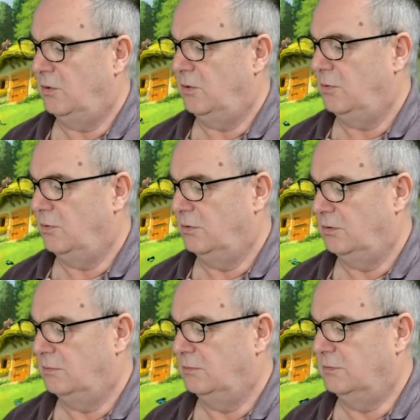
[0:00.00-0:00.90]

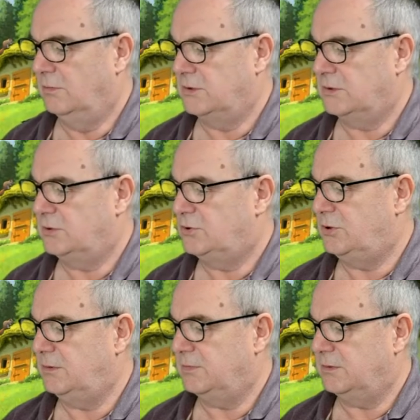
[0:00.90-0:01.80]
Oh, Mrs.
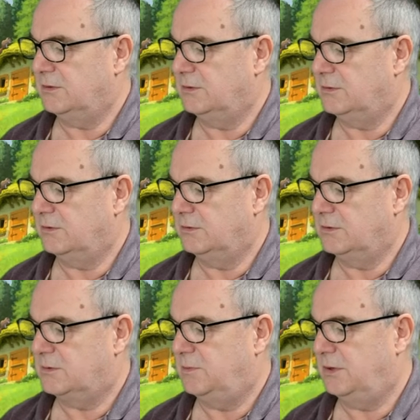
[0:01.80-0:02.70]
Sheep is
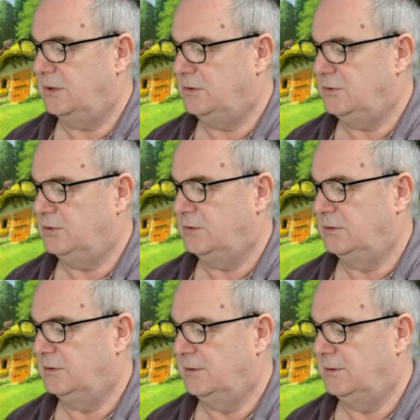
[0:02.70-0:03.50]
on this page.